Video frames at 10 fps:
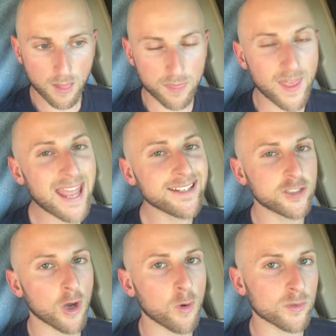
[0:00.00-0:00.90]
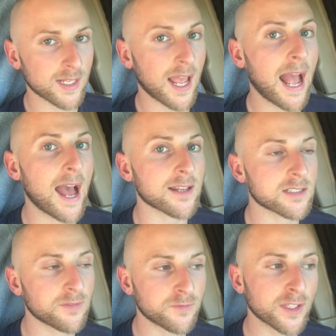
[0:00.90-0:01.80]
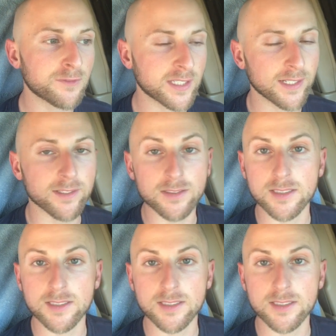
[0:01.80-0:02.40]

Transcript: They don't cast 15,